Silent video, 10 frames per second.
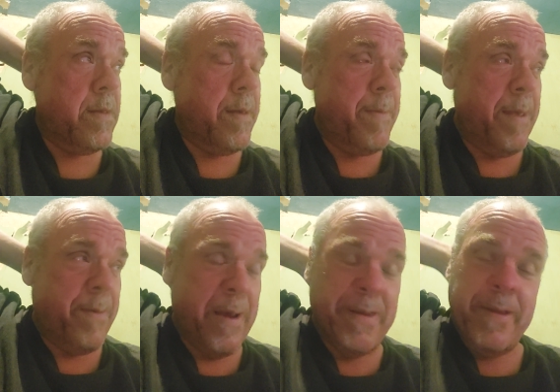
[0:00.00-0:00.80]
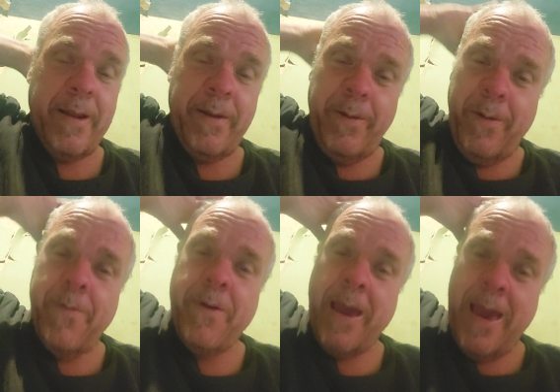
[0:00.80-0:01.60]
I mean, correction, a little
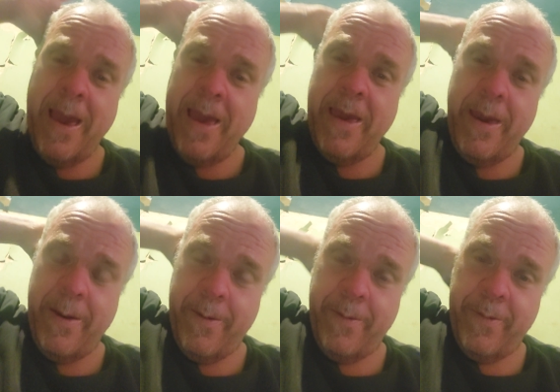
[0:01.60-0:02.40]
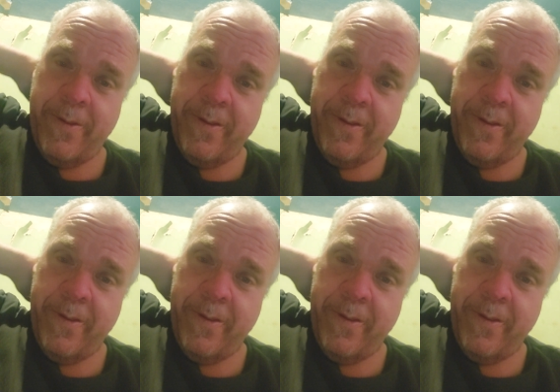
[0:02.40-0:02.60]
over eight years.